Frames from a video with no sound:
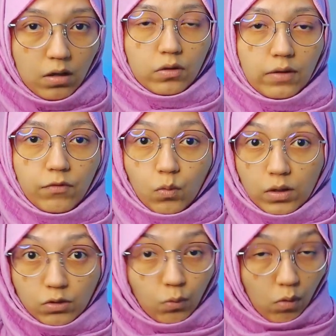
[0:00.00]
So if you
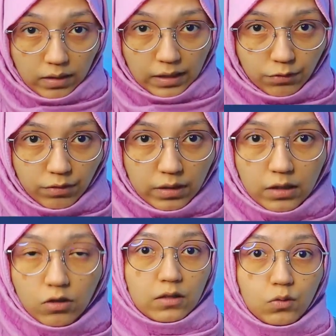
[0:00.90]
want to work in Turkey,
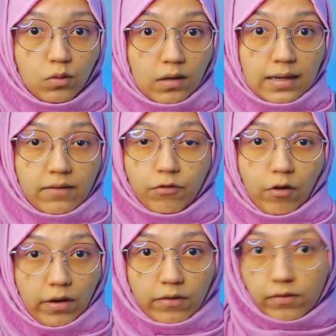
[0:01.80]
that you will live
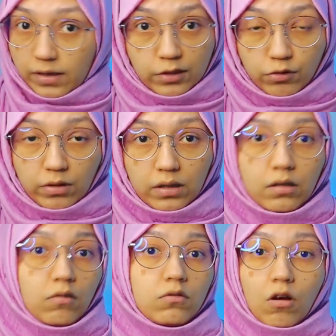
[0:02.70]
forever in Turkey.
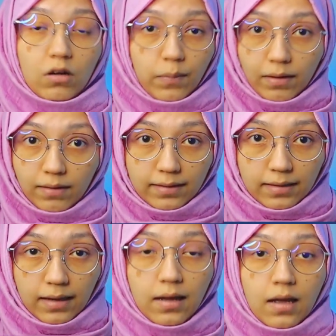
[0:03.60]
Don't talk about like
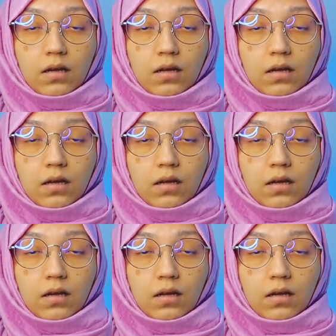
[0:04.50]
that.